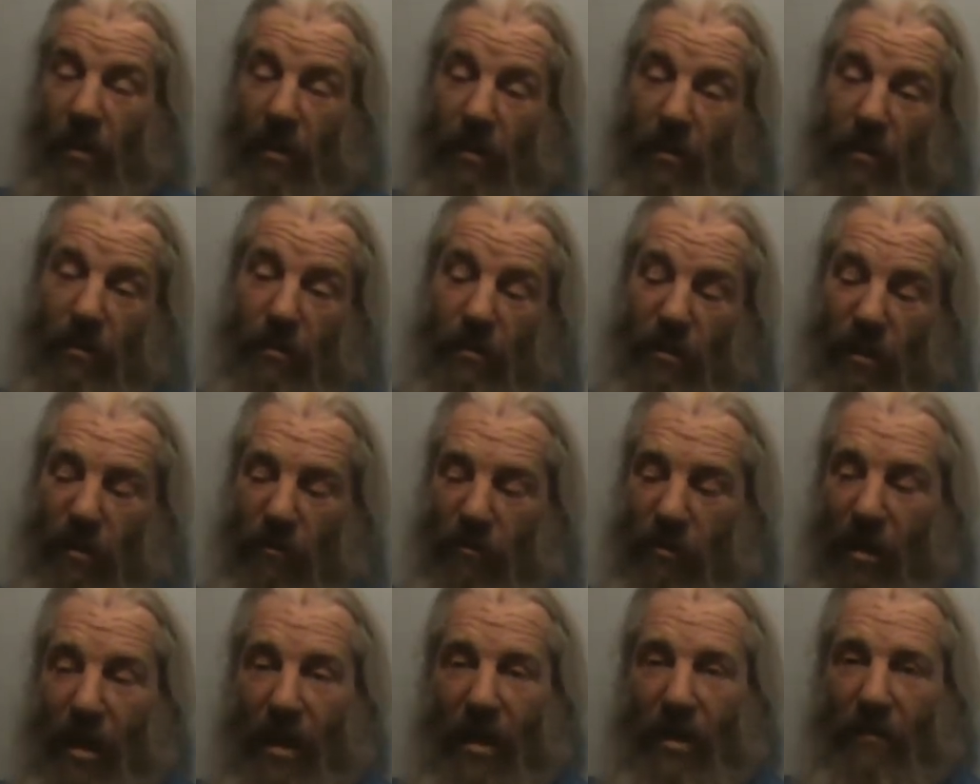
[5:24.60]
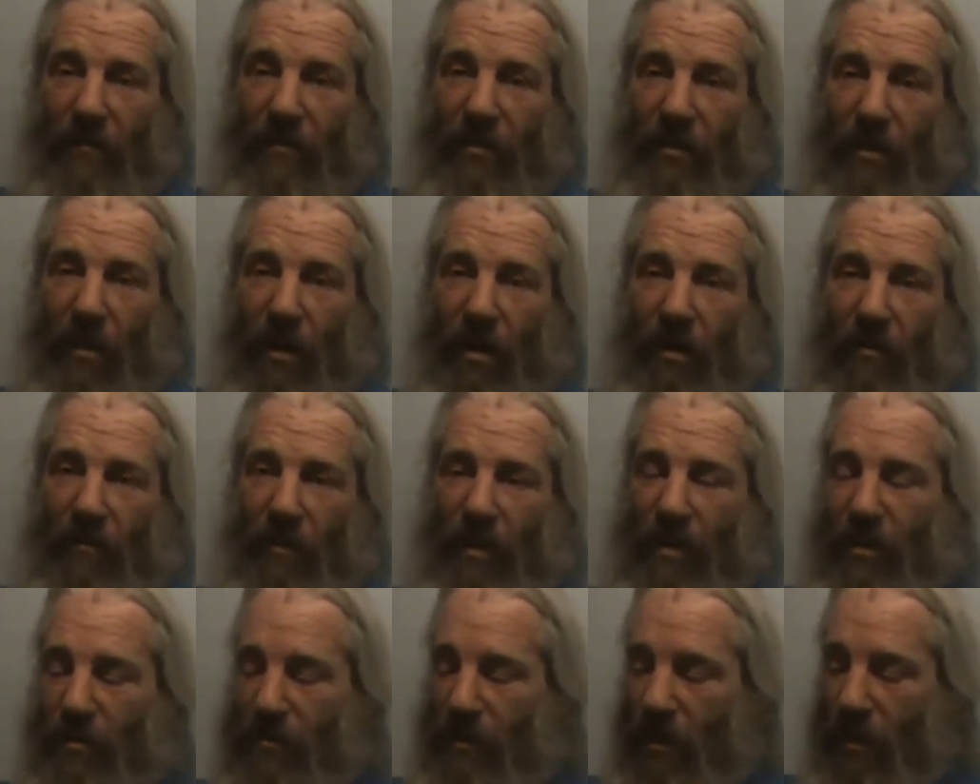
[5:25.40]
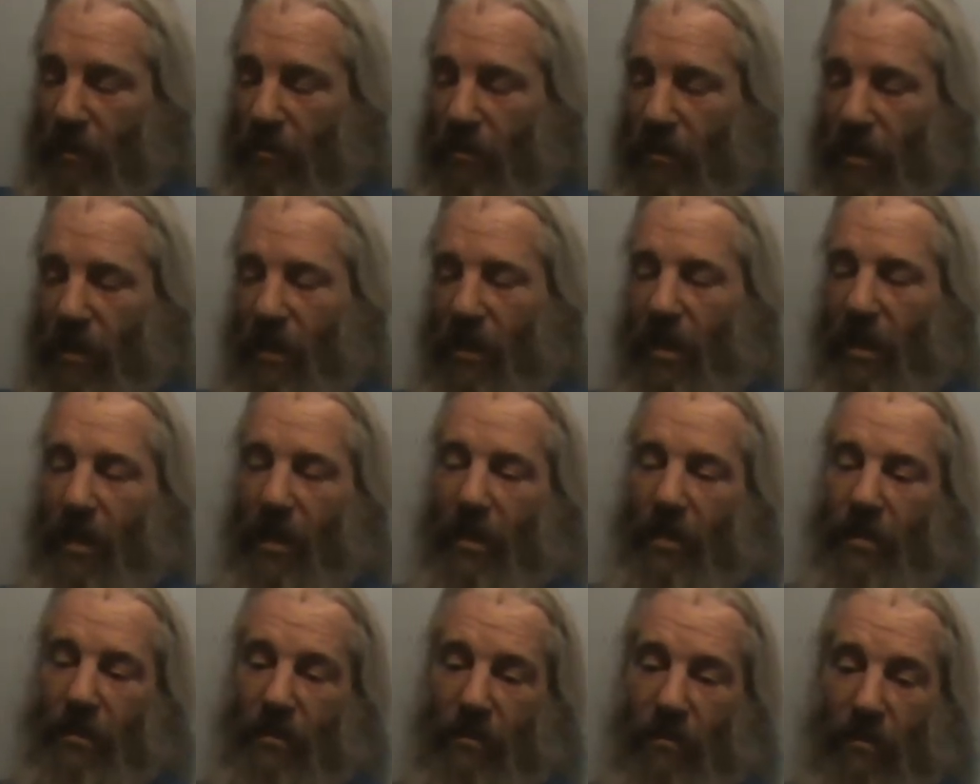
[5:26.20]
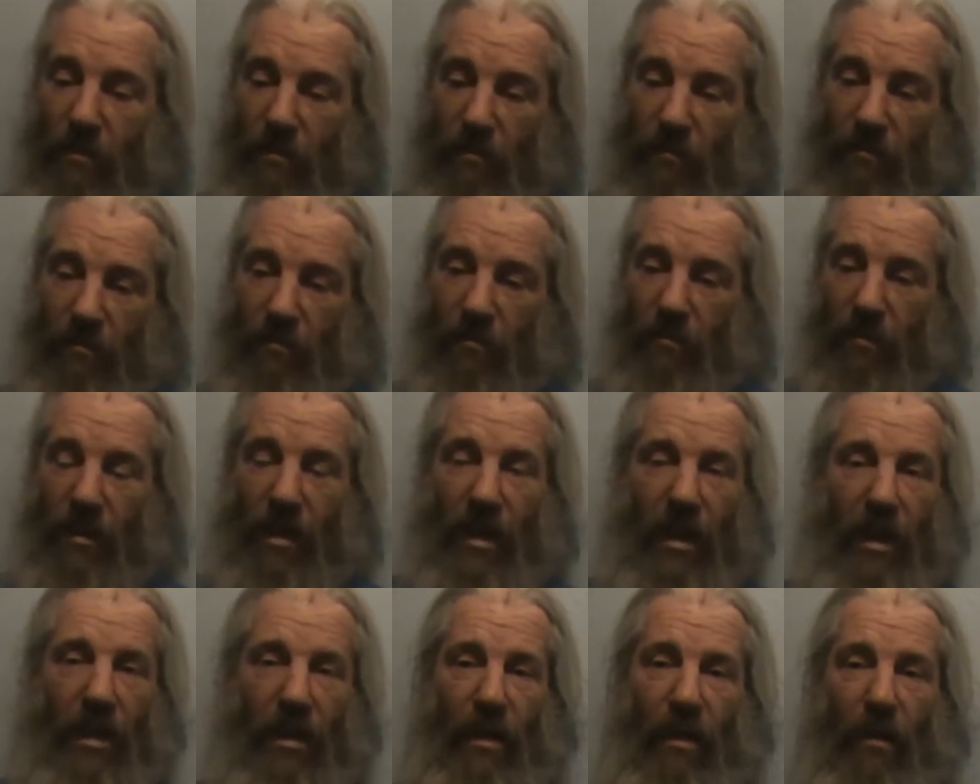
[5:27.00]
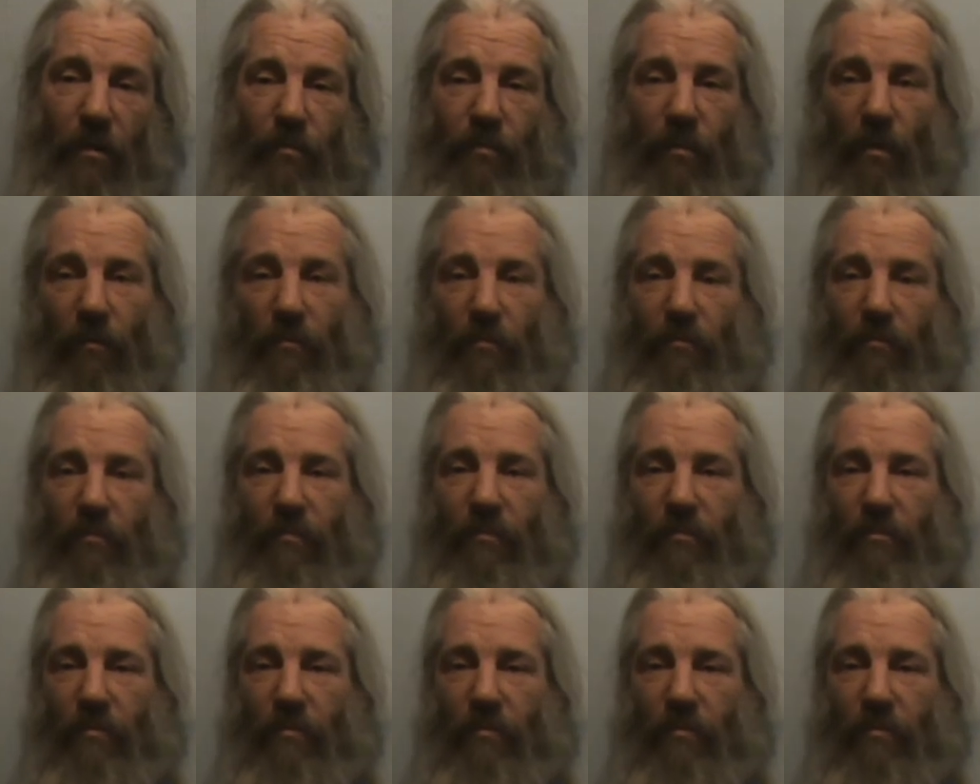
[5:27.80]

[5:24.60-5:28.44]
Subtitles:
It's a creative side of me, I suppose. And yeah, no problem.